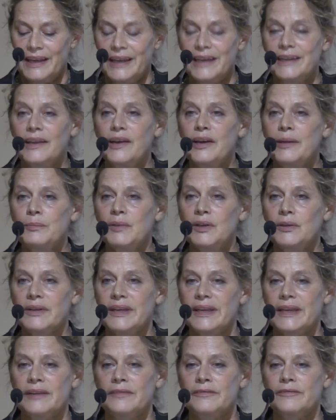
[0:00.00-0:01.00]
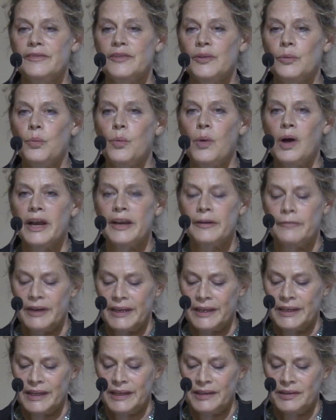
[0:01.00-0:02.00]
and I'm looking for the
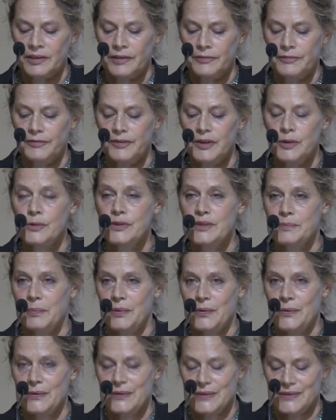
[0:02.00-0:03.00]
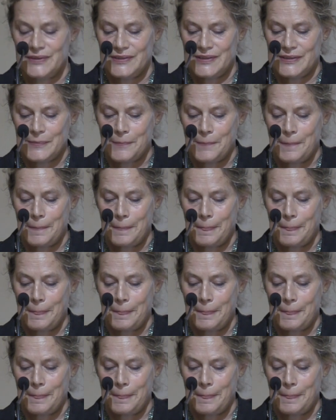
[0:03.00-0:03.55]
wiring in the fuse box.